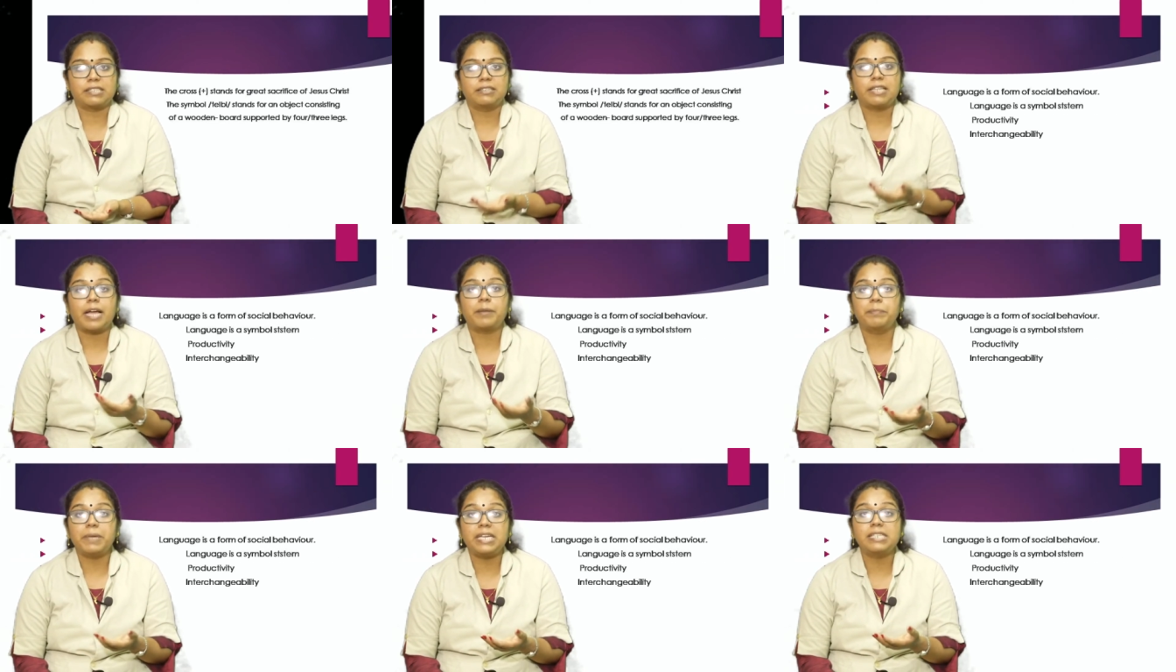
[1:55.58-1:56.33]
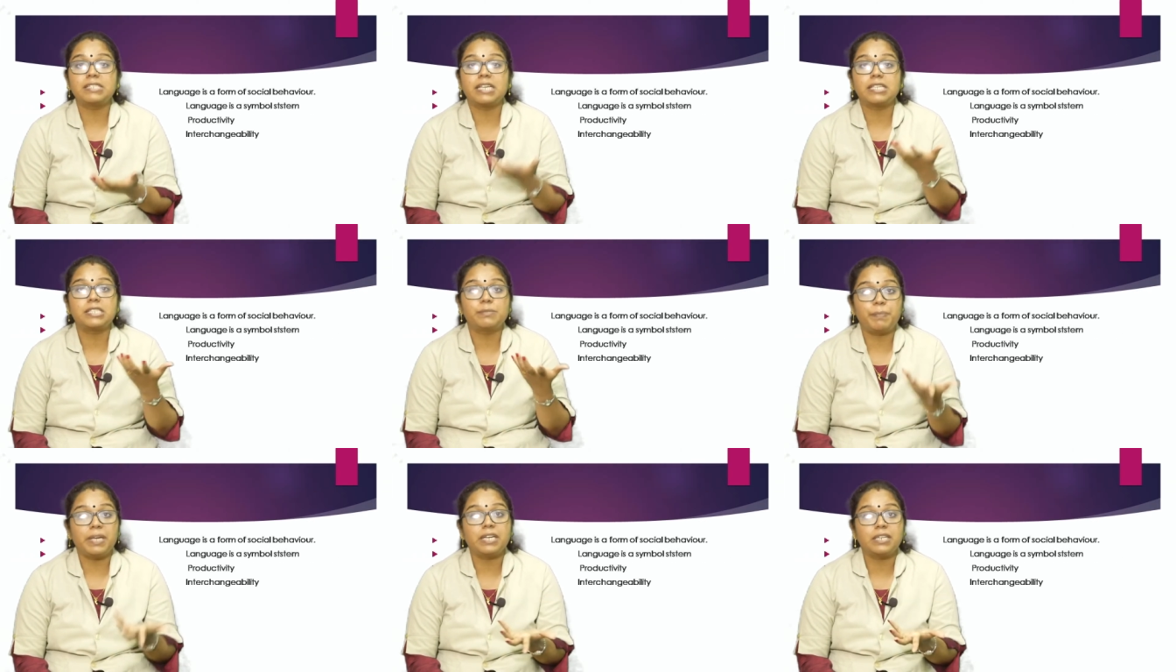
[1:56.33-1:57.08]
That means a
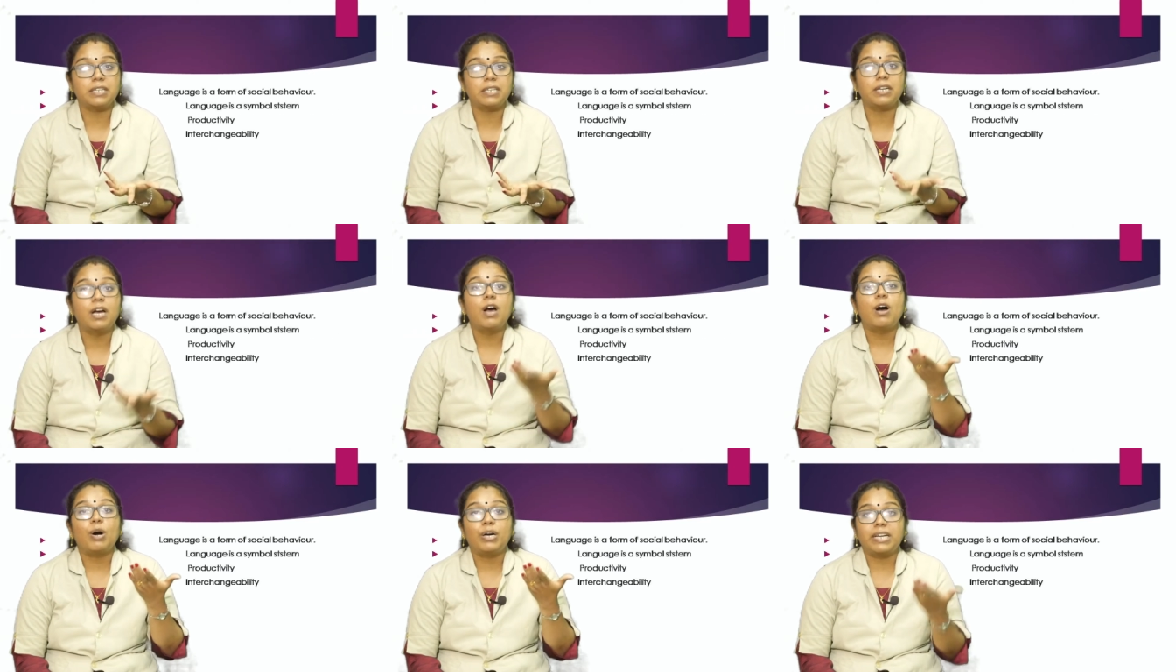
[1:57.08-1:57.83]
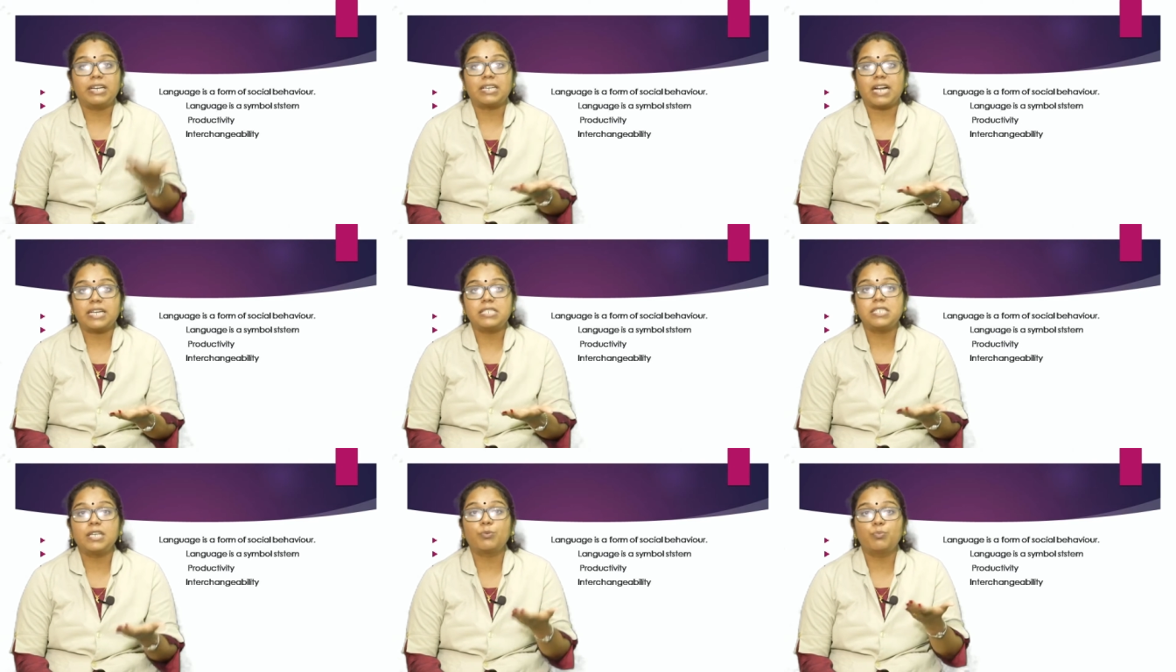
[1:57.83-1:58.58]
speaker or a
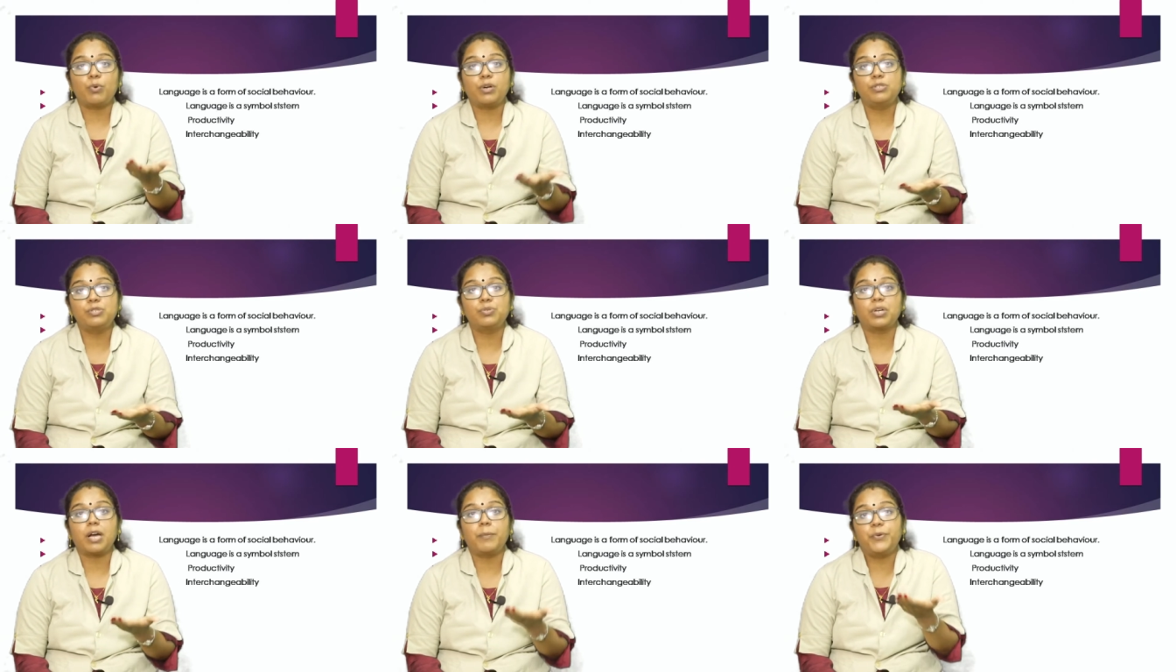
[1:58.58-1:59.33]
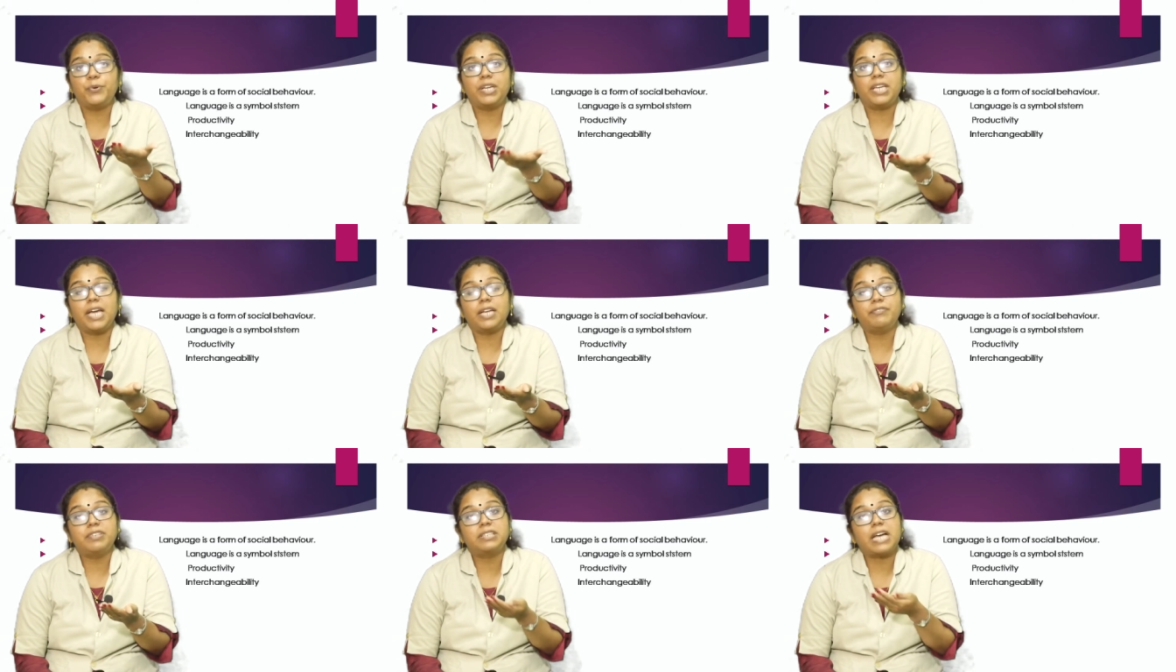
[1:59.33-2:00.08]
writer wants to
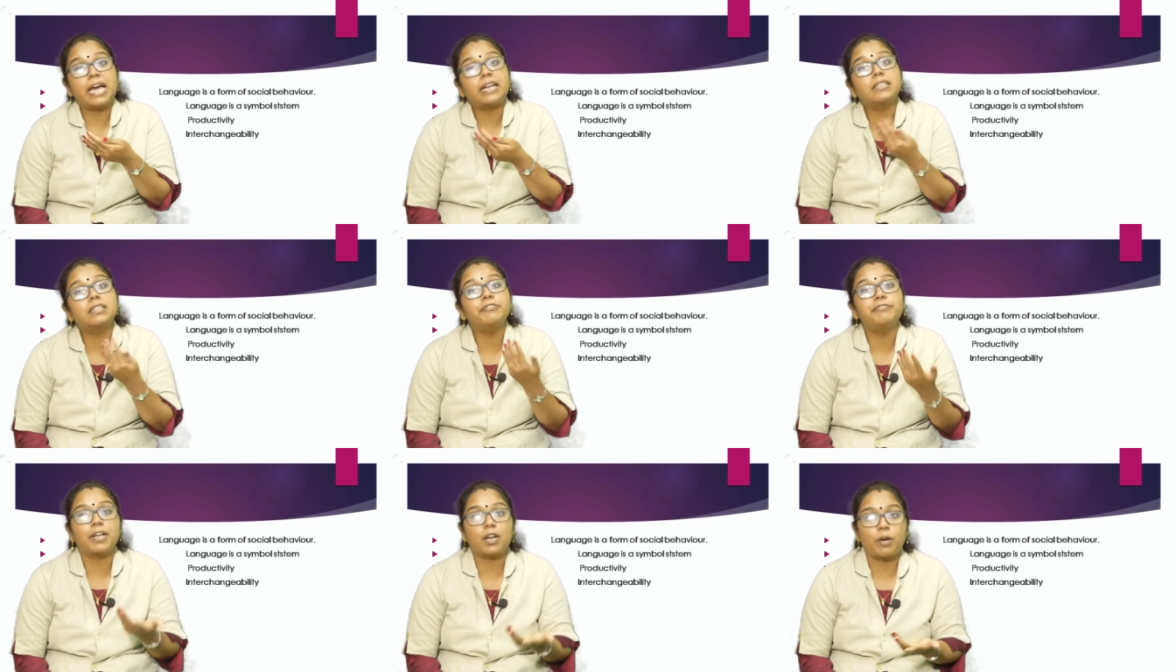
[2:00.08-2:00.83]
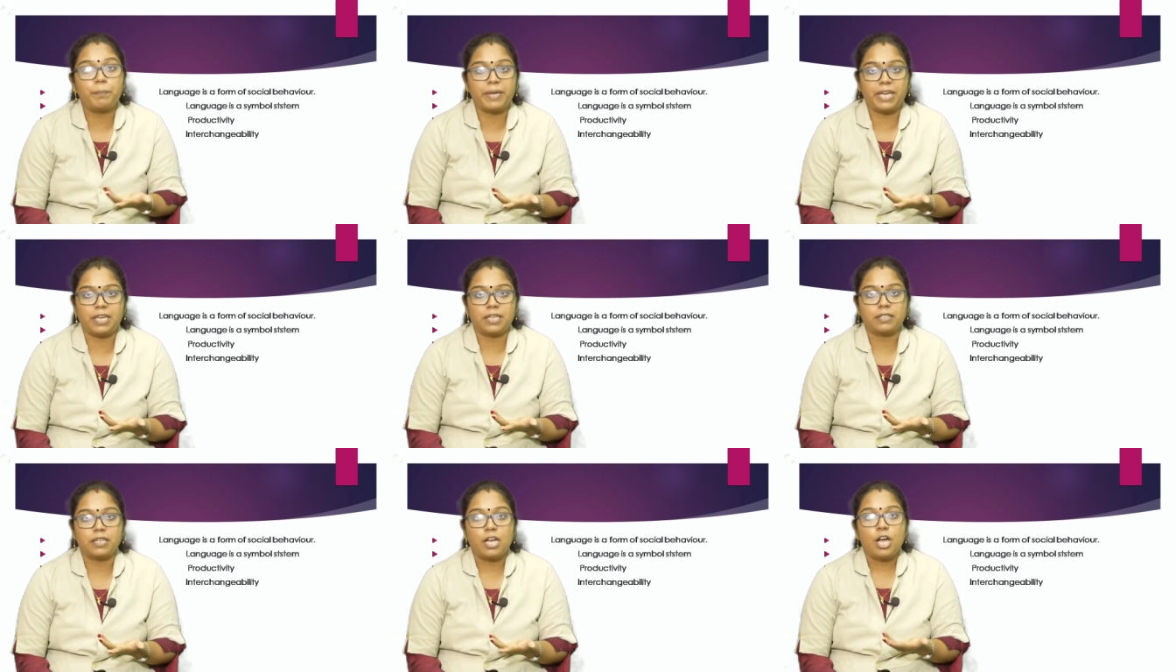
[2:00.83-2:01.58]
communicate with another fellow
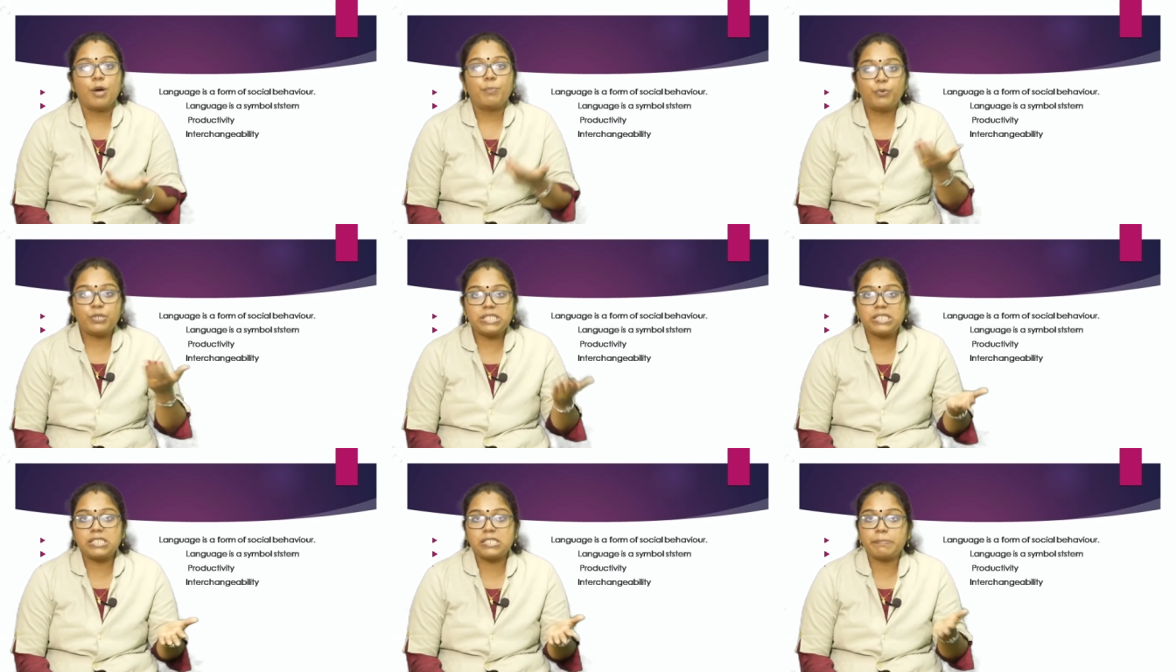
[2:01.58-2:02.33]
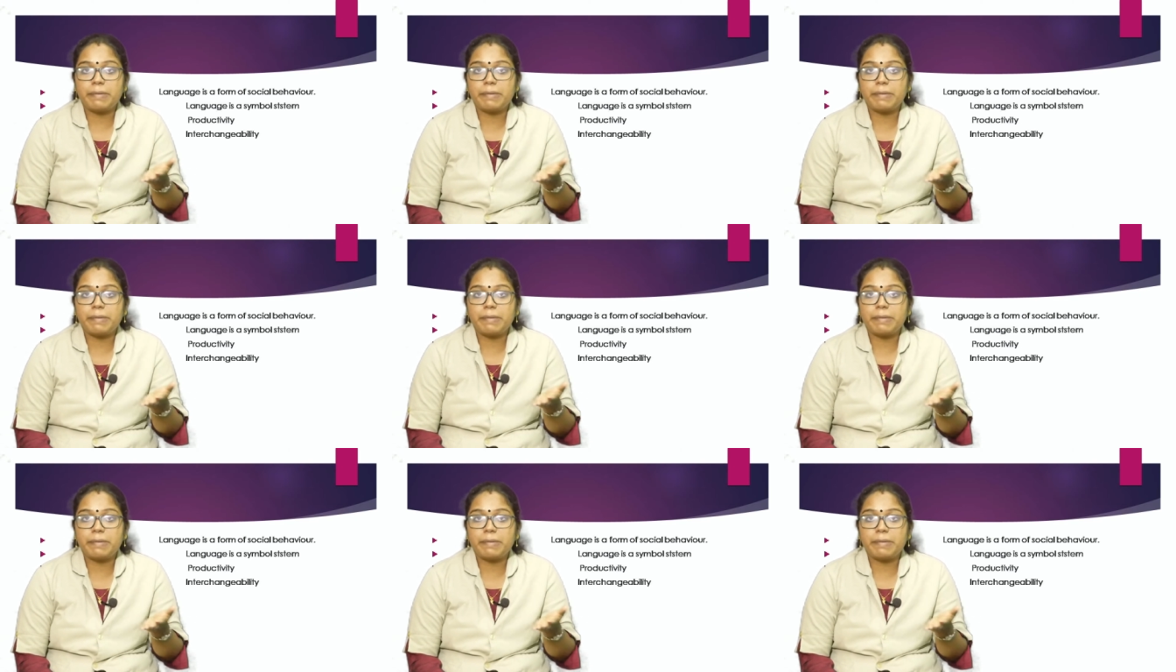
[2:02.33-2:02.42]
being, puts his